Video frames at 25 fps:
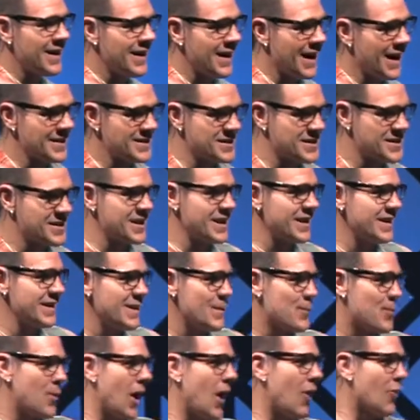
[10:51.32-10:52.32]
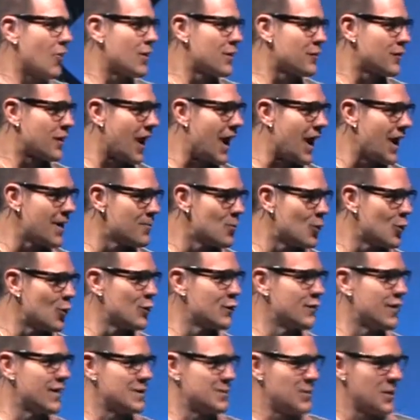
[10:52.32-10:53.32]
had seen the power of God move,
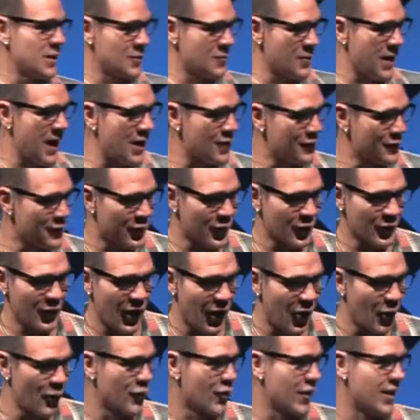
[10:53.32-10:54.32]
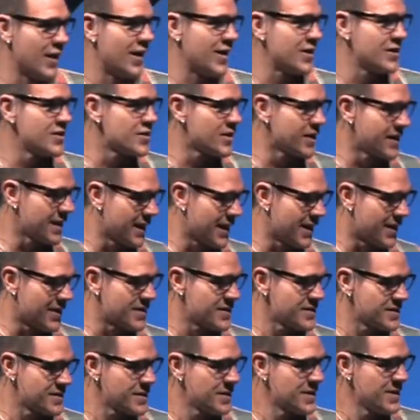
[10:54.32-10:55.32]
that had been around for over 100 years,